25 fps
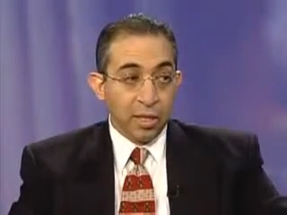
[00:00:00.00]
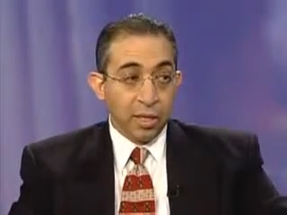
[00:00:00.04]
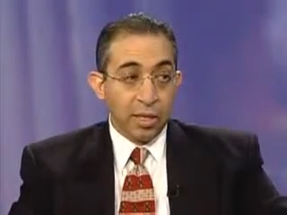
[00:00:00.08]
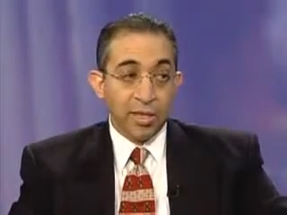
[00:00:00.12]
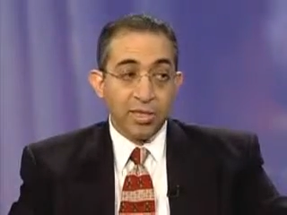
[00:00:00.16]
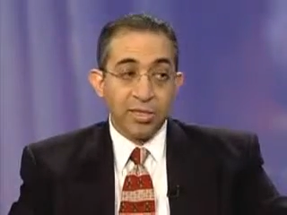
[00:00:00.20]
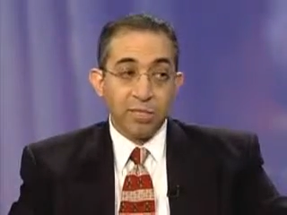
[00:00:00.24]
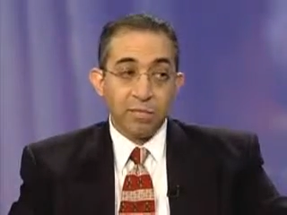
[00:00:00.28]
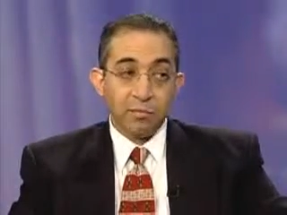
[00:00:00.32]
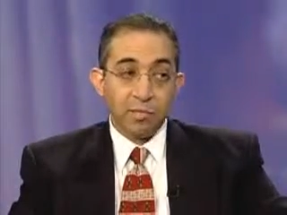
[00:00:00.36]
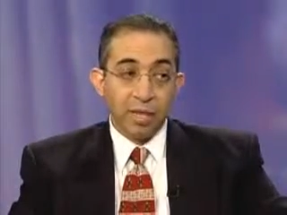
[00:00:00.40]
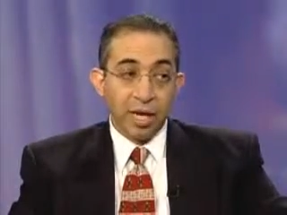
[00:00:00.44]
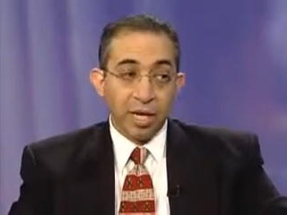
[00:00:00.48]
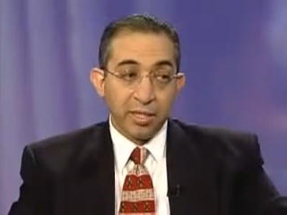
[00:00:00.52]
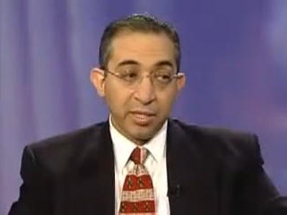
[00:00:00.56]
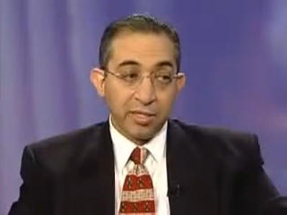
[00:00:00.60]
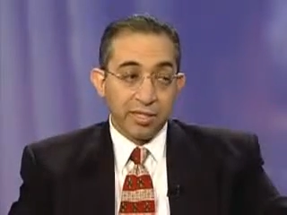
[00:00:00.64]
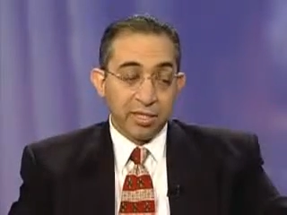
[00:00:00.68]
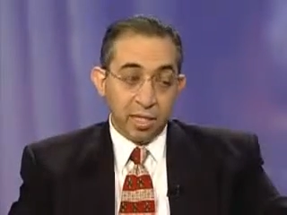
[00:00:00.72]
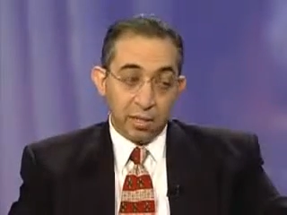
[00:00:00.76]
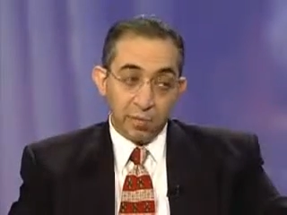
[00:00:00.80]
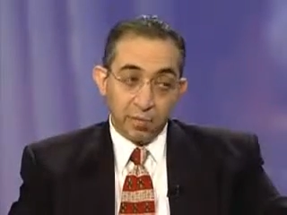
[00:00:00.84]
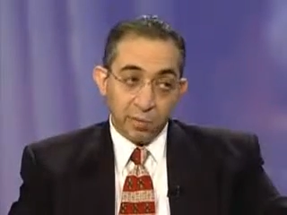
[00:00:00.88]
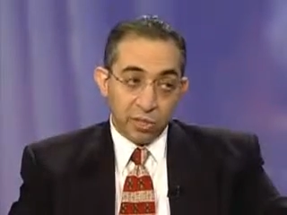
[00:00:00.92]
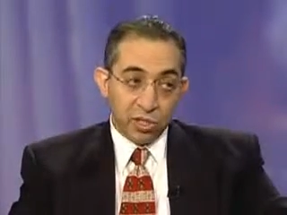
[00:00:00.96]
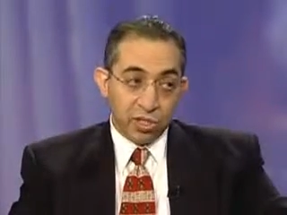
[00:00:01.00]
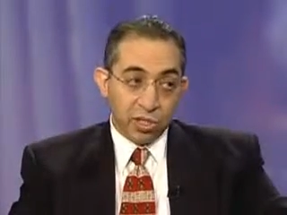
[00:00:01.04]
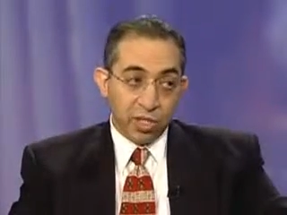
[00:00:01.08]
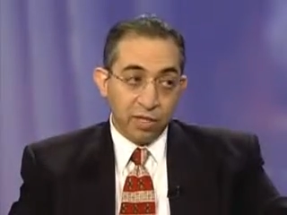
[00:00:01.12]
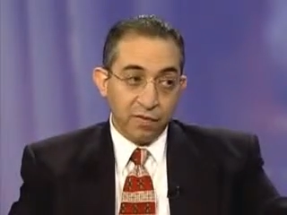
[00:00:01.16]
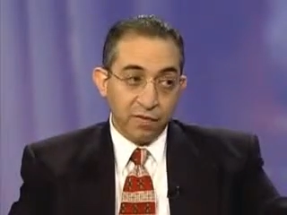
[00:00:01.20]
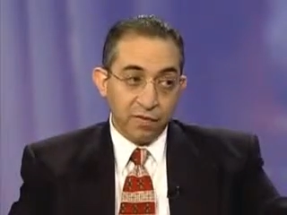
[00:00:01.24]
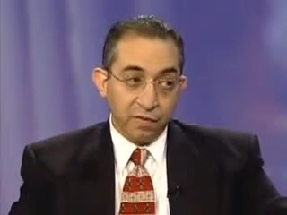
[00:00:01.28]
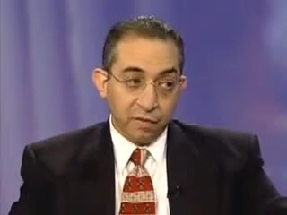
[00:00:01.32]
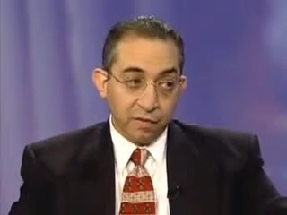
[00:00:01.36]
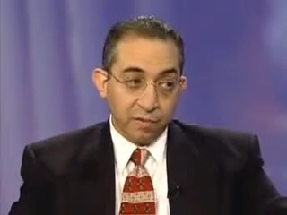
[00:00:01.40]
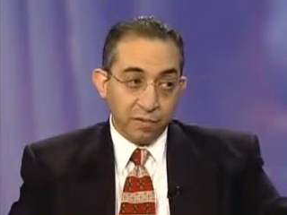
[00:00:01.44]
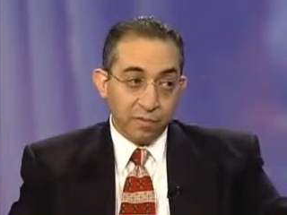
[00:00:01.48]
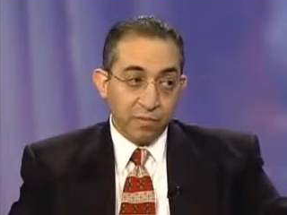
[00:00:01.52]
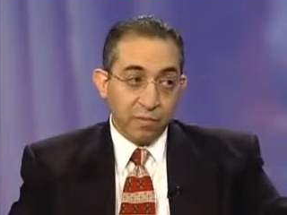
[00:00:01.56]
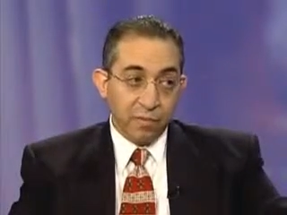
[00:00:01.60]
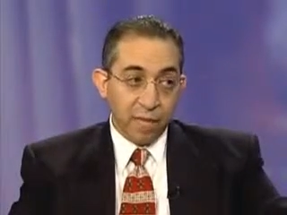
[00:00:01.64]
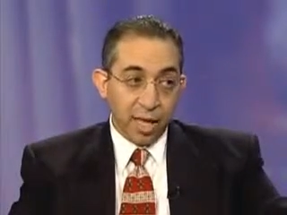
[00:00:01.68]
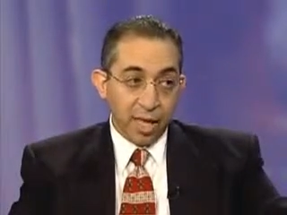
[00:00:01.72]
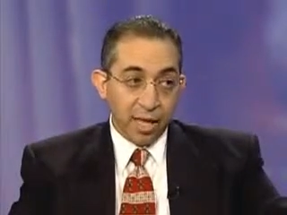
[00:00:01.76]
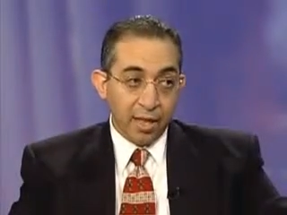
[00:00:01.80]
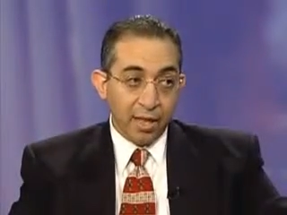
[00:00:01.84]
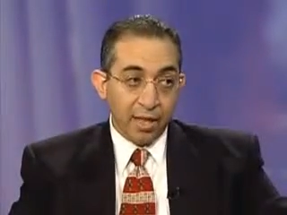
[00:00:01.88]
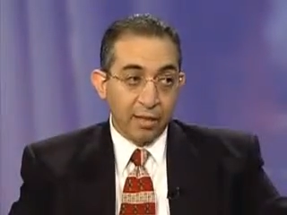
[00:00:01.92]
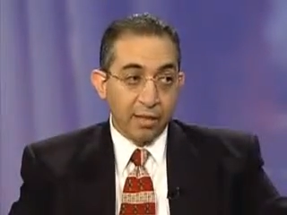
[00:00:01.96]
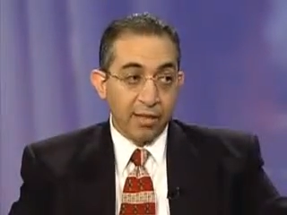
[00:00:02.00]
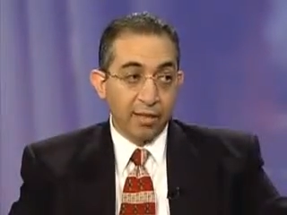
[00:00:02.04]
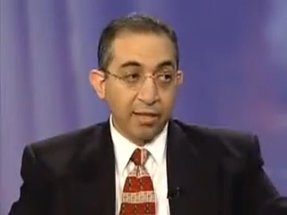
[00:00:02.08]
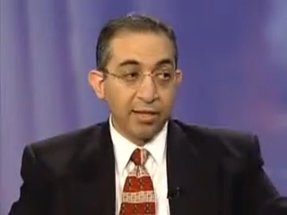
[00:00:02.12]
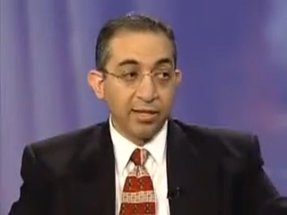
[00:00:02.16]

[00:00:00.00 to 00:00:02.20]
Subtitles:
it's about 10% for men,